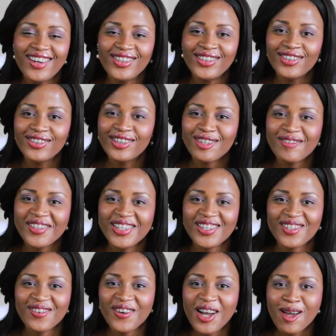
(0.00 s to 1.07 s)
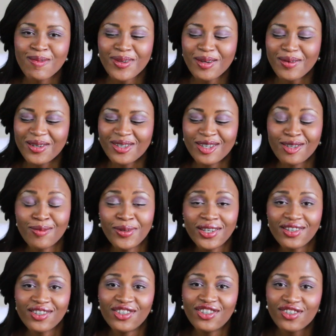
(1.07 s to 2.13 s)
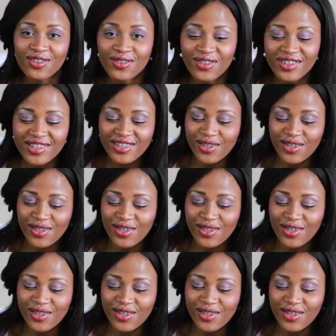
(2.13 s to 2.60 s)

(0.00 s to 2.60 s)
Oh, I'm so happy about this pair of shoes.